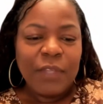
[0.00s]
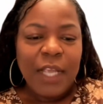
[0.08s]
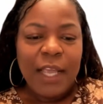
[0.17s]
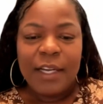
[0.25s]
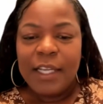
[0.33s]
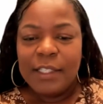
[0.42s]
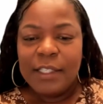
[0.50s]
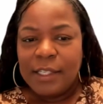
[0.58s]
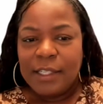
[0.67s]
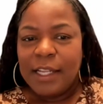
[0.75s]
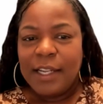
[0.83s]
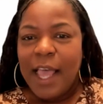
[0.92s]

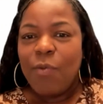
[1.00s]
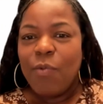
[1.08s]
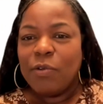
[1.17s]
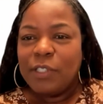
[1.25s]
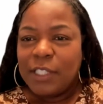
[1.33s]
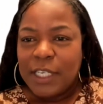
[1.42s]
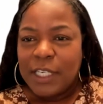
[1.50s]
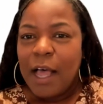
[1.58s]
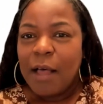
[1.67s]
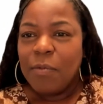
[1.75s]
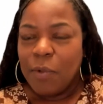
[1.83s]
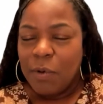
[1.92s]
that won't
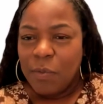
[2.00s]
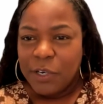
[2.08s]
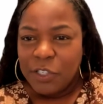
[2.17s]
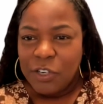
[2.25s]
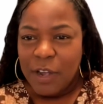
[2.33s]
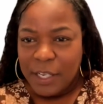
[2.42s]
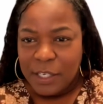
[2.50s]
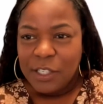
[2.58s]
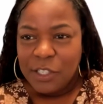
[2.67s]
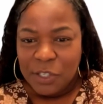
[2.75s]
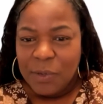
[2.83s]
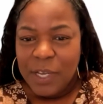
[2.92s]
stop what we're trying to
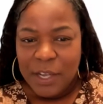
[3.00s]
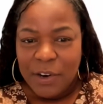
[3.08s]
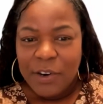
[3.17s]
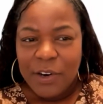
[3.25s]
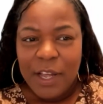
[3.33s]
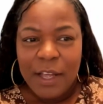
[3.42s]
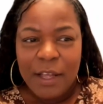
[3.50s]
do here.